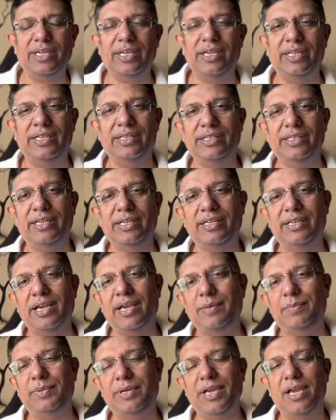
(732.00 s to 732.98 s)
in
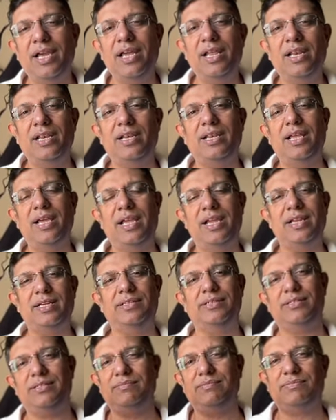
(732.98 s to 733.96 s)
IPL,
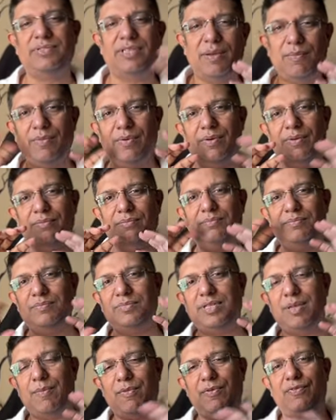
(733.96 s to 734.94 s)
and
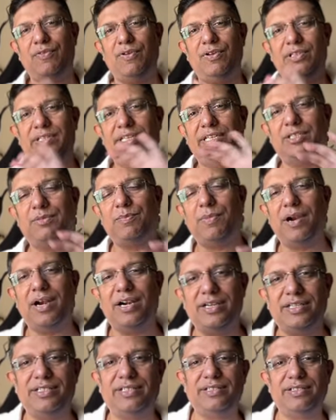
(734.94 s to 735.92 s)
some of all these
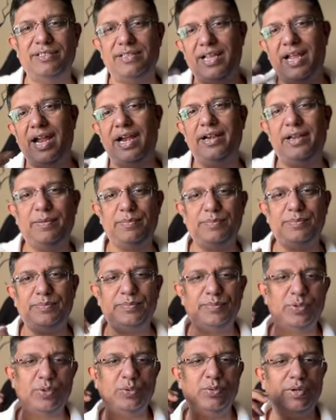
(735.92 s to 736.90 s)
parts add up
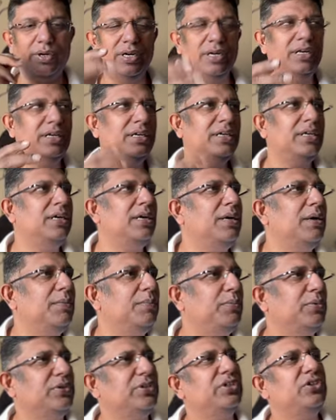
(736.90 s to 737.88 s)
to a
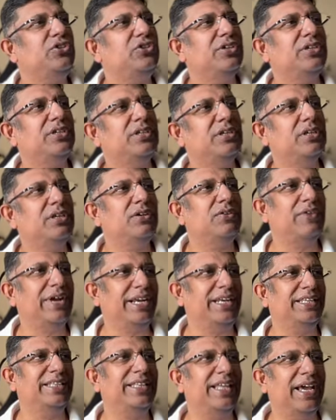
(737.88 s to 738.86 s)
position
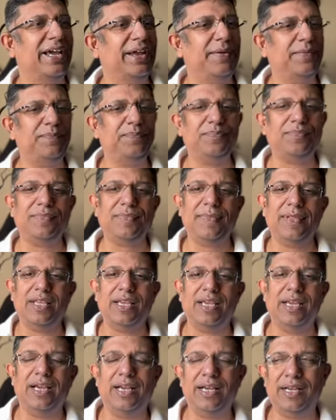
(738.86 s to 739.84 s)
right there.
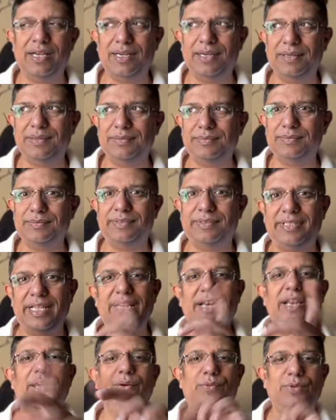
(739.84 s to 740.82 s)

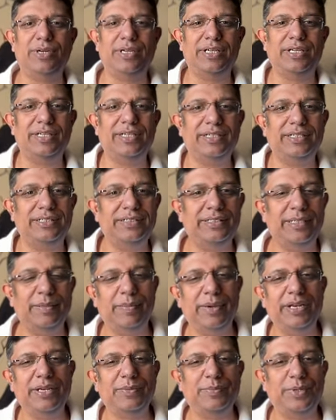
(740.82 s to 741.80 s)
Then I would
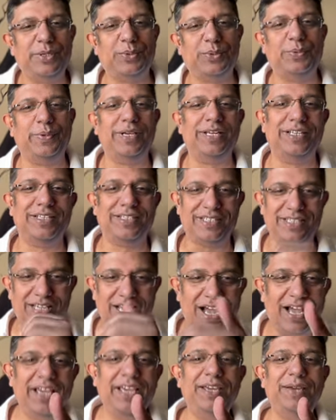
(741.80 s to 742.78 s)
debate between
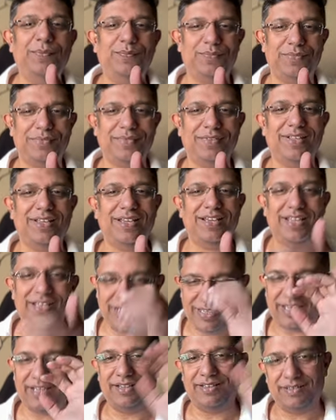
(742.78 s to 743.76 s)
Sky.
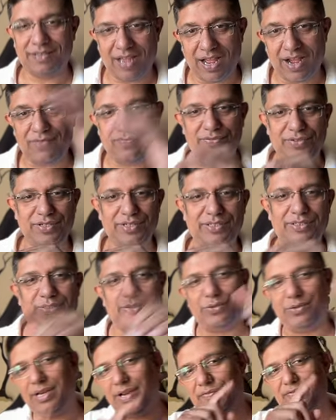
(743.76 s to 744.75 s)
Left,
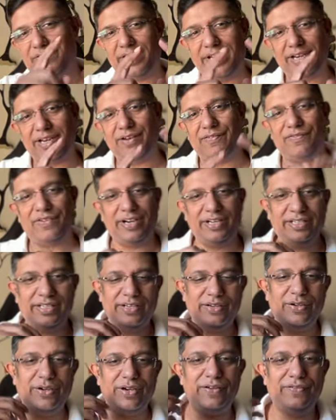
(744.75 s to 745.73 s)
right,
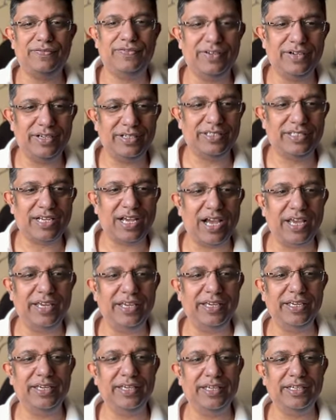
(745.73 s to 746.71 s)
then you have
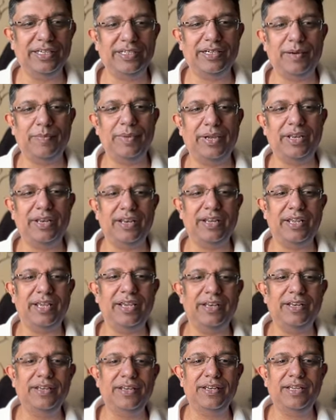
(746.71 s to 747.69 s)
Sky coming
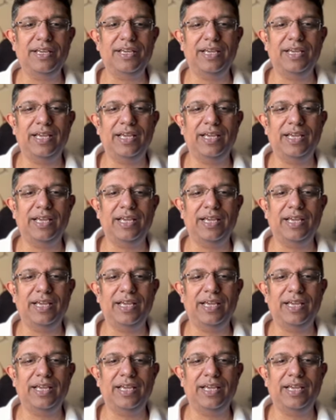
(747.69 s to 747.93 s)
in.